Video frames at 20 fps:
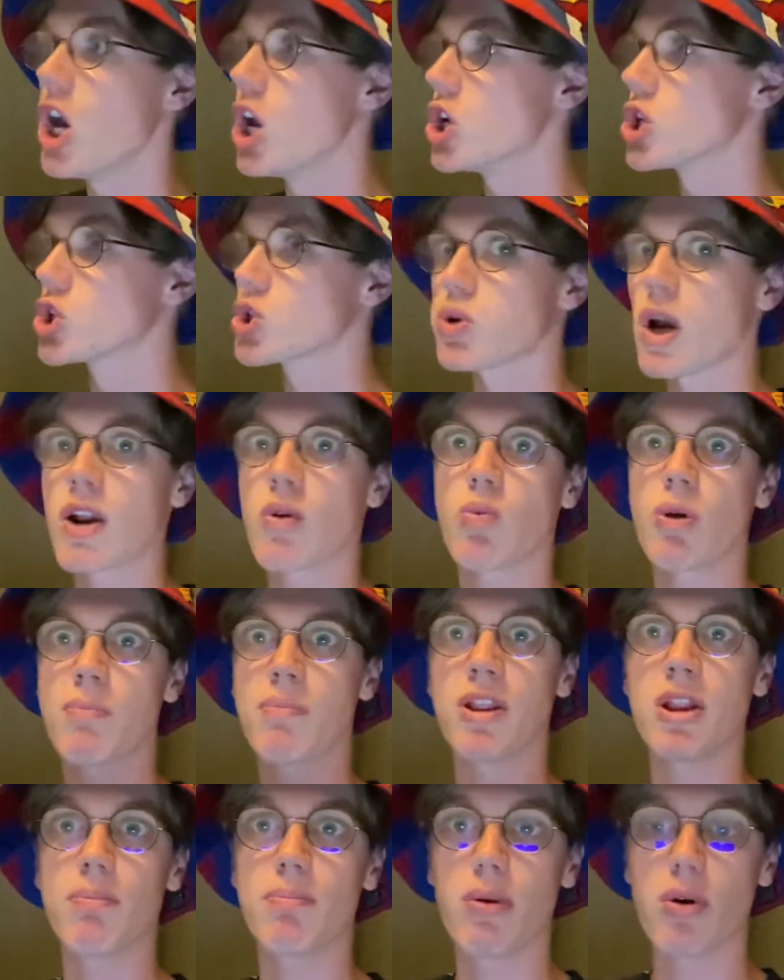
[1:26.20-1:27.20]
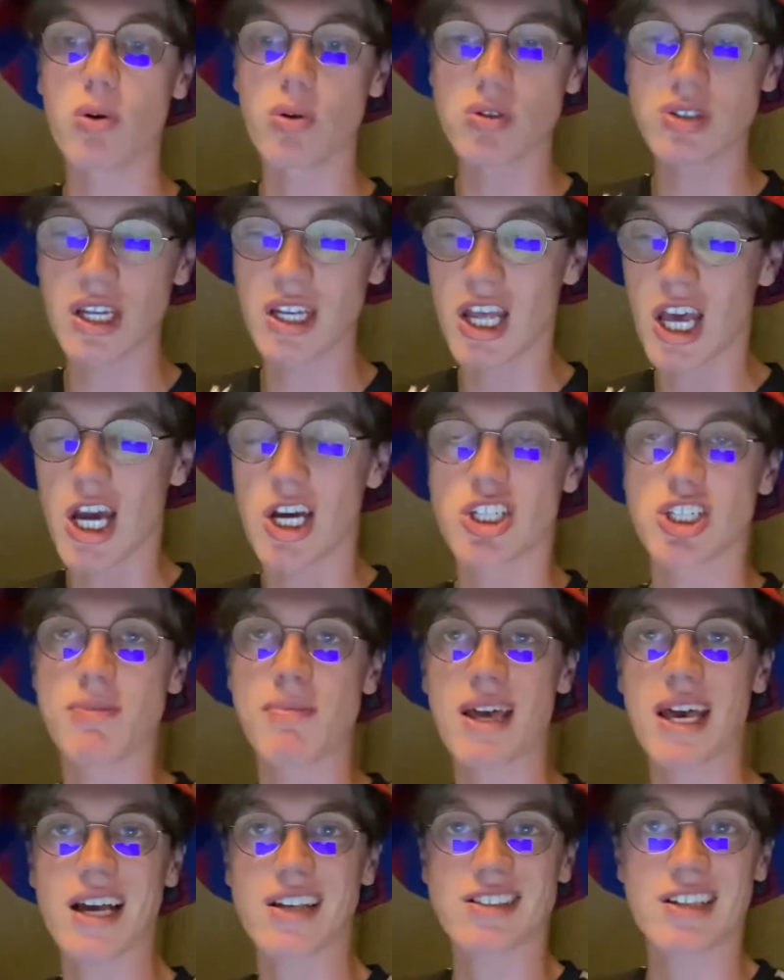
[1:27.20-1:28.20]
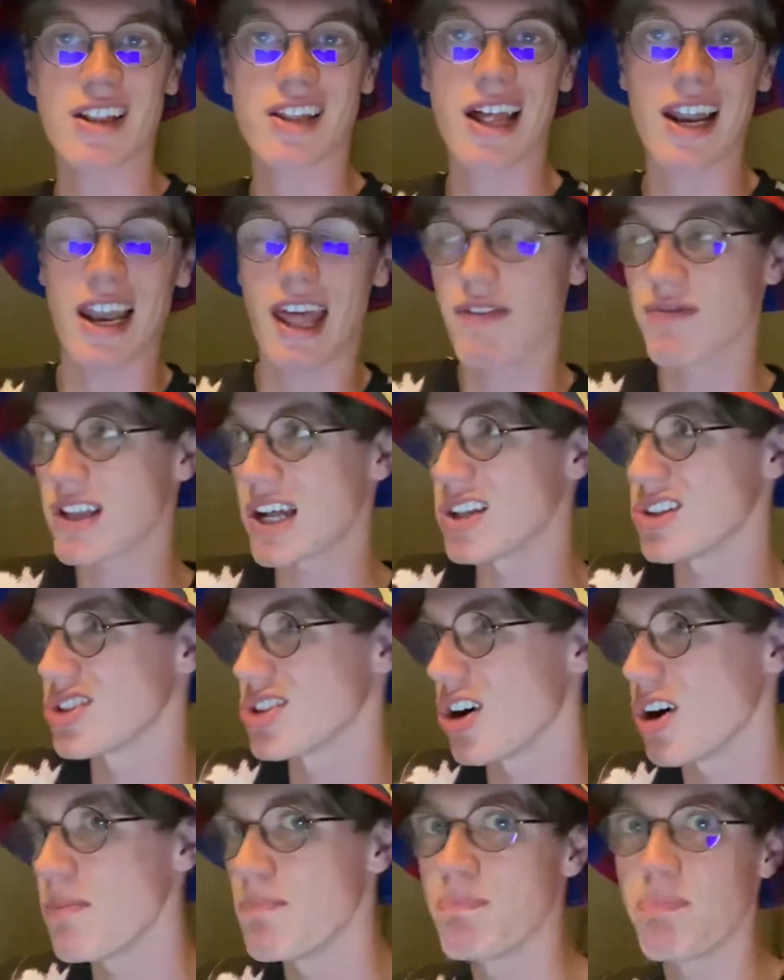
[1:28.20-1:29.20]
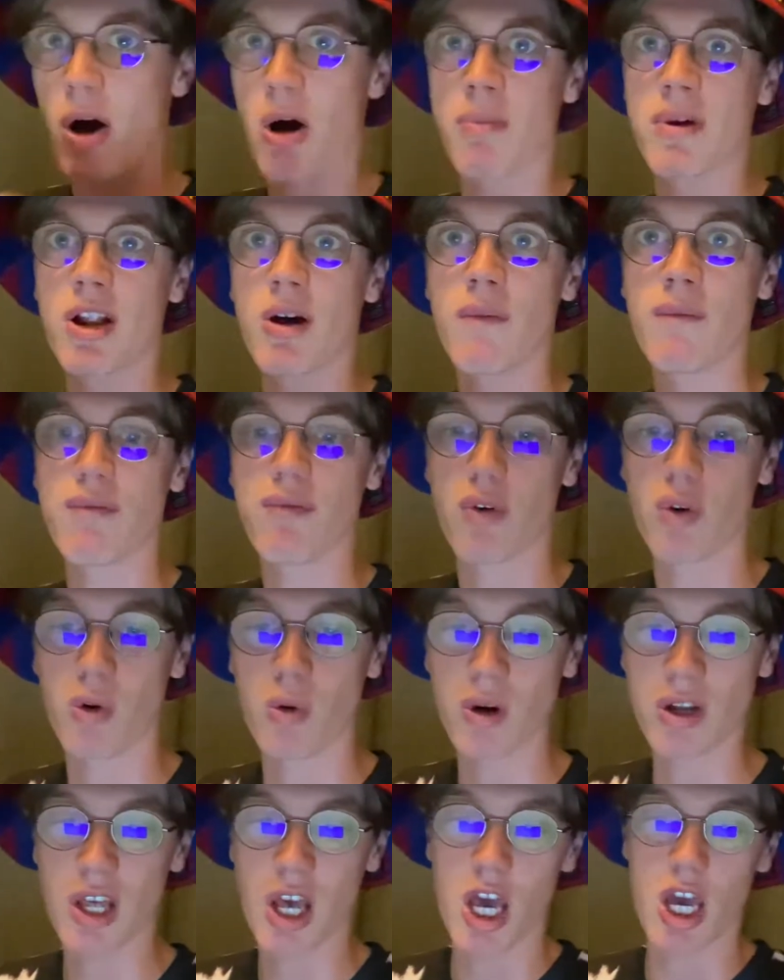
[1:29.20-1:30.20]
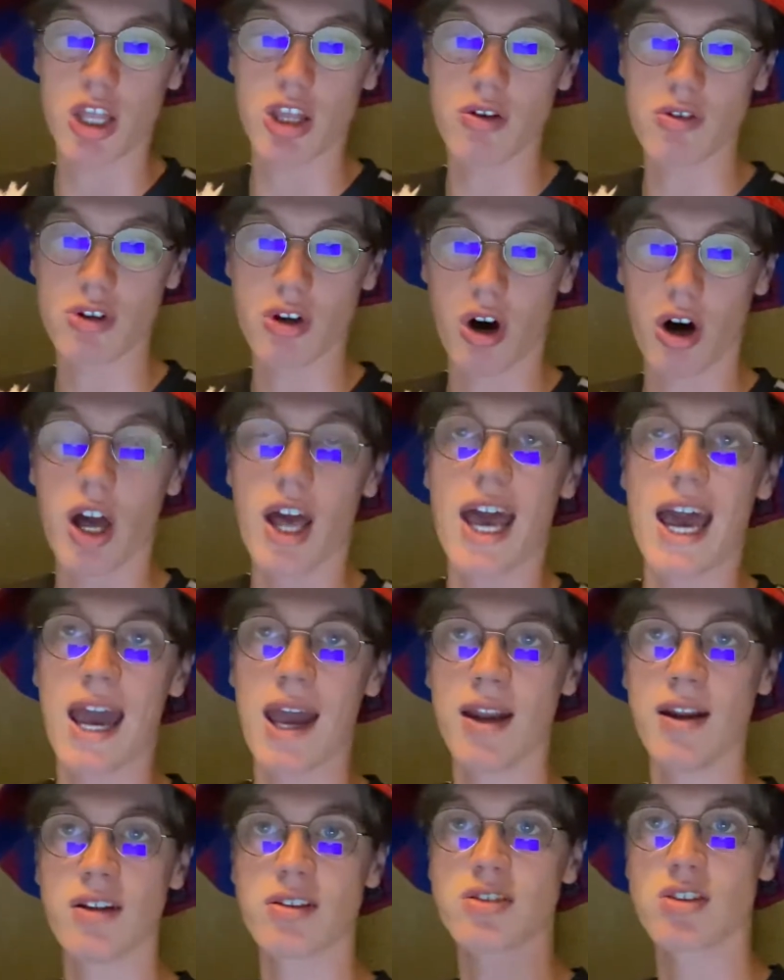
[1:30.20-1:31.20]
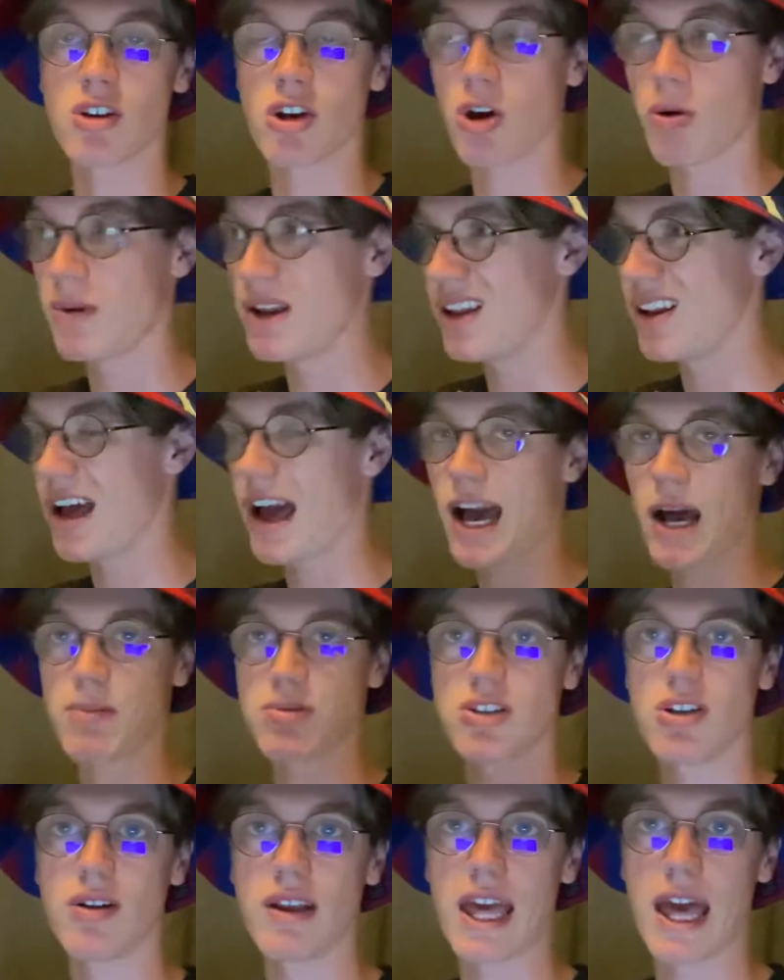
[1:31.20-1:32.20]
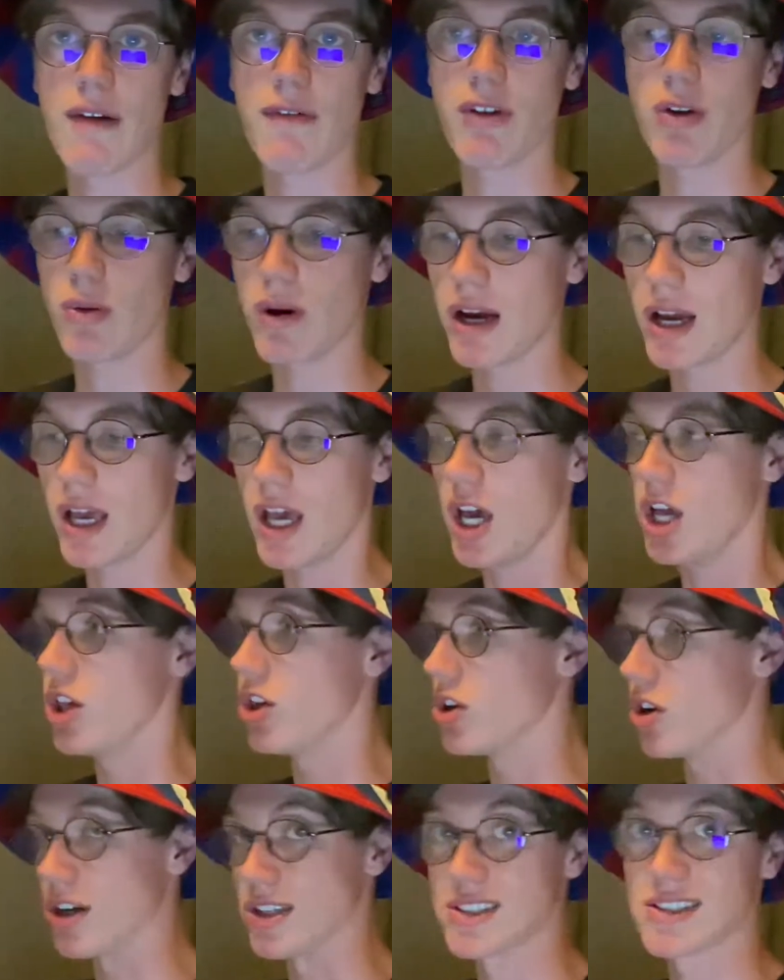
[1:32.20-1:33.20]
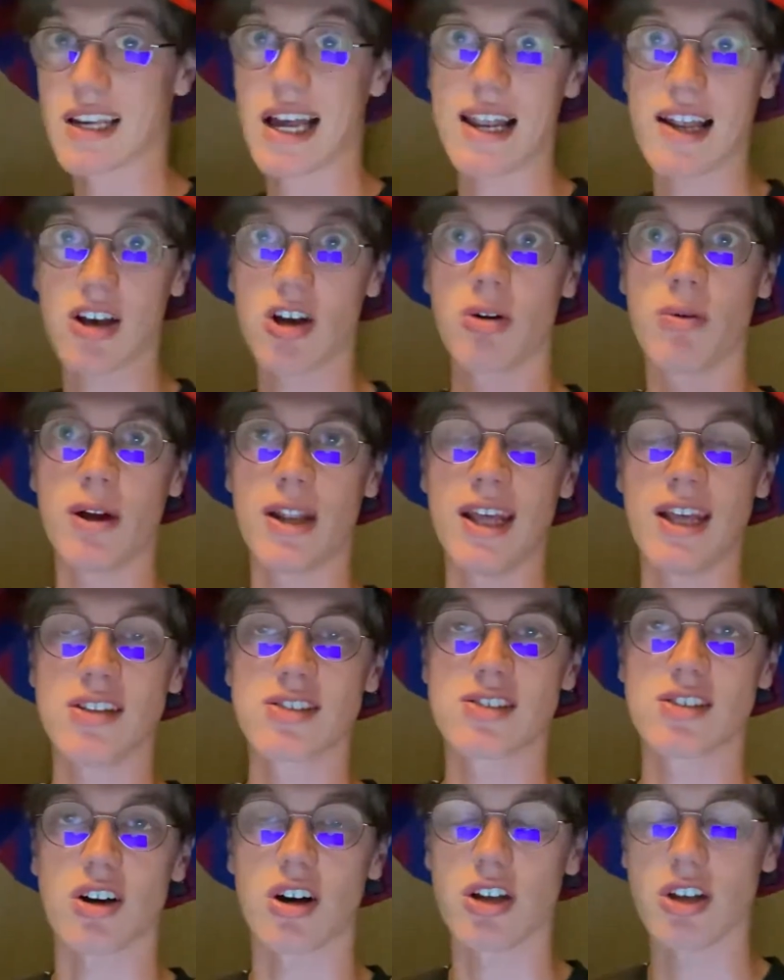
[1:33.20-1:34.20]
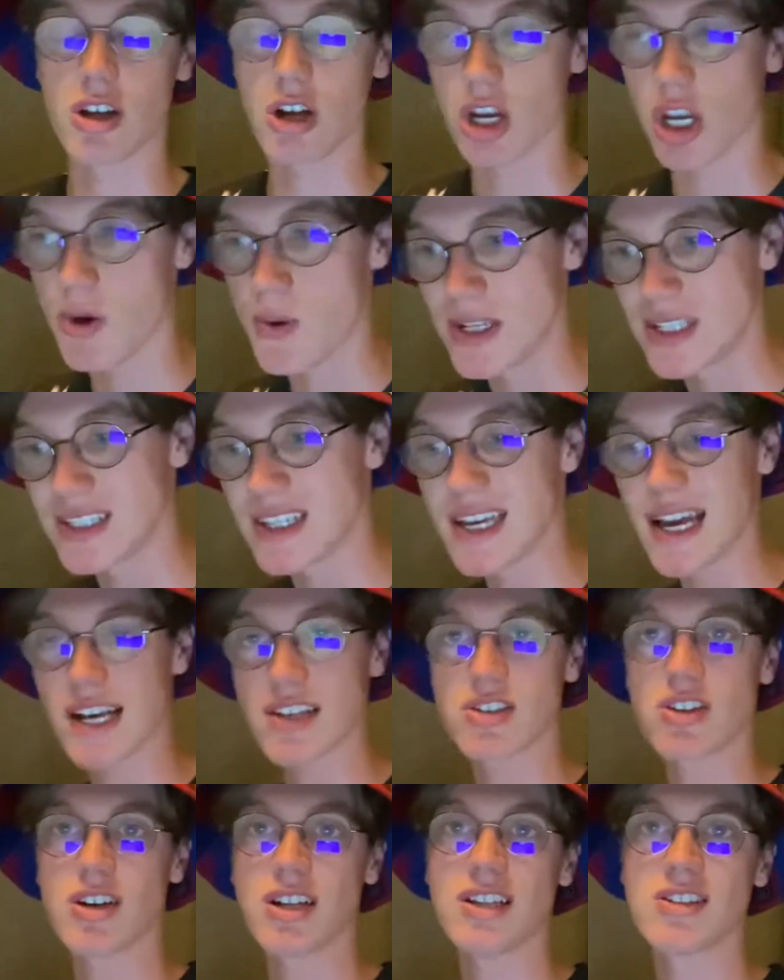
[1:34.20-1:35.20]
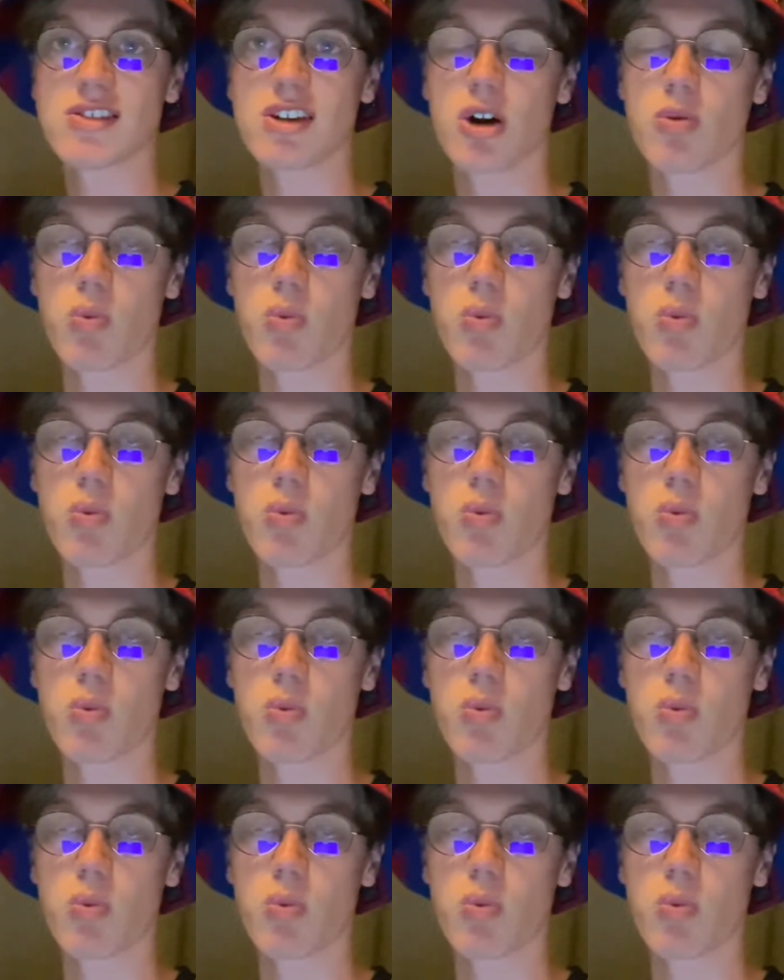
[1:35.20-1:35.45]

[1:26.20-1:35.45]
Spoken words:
Trent whipping the balls in. Shimikas down that left-hand side, bombing on forward. You've got Henderson coming in absolutely everywhere. You've got Salah cutting inside. You've got Luis Diaz cutting inside.